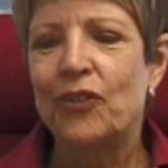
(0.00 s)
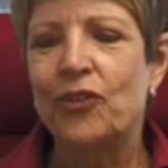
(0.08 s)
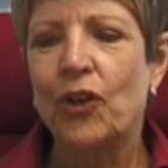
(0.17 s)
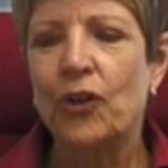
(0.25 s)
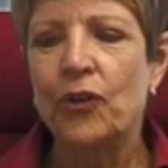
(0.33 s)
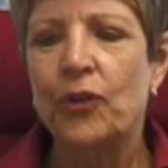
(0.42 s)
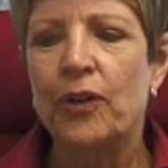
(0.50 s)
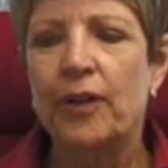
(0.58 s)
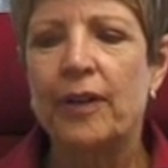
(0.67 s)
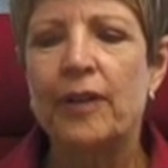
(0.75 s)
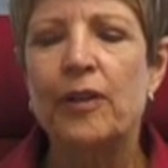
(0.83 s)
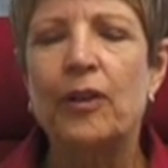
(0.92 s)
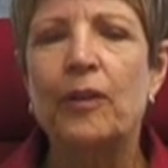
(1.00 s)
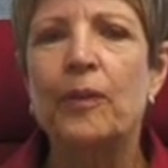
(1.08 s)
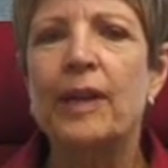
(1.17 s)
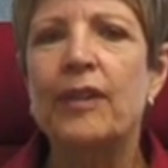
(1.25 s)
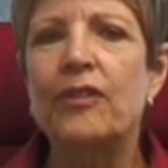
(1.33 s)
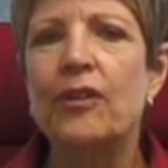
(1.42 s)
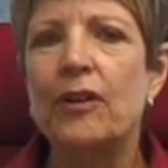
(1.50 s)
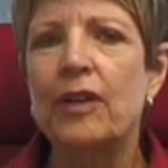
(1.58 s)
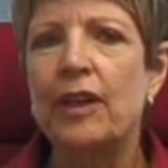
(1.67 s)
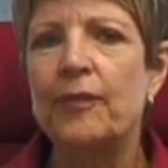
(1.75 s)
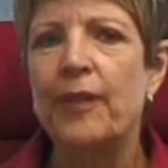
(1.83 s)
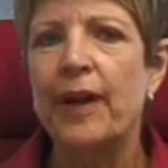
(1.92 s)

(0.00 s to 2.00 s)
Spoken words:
So let's not give